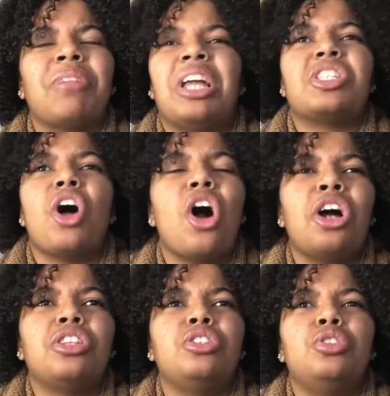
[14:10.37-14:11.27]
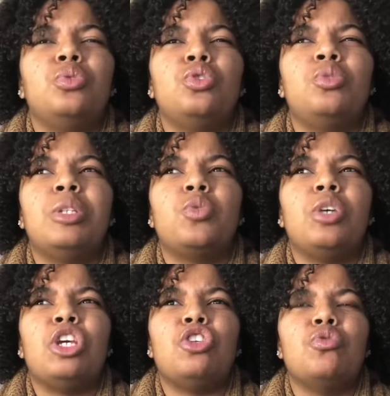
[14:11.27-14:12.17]
it's hard to choose
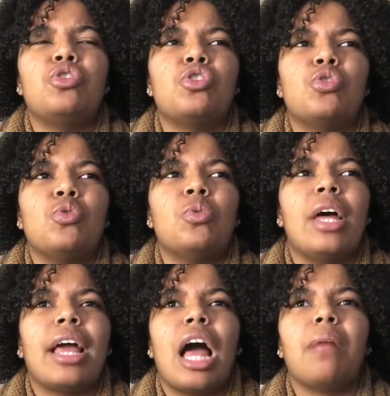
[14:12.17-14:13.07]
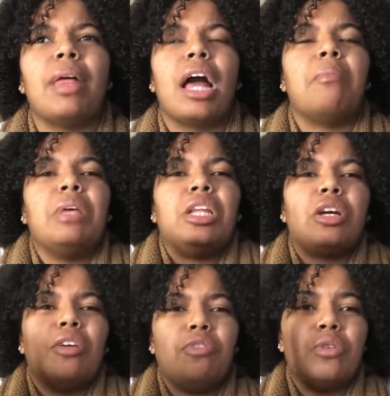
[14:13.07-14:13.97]
between you two. I'm in the
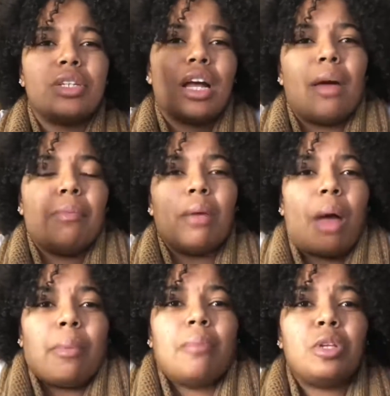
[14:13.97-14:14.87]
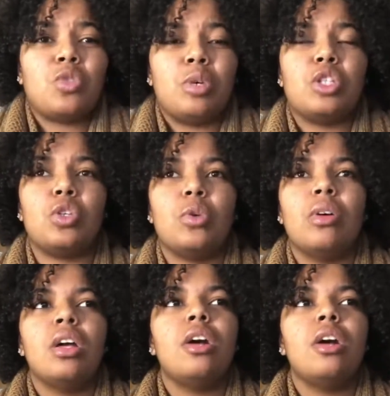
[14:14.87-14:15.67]
confusion. I'm in between two.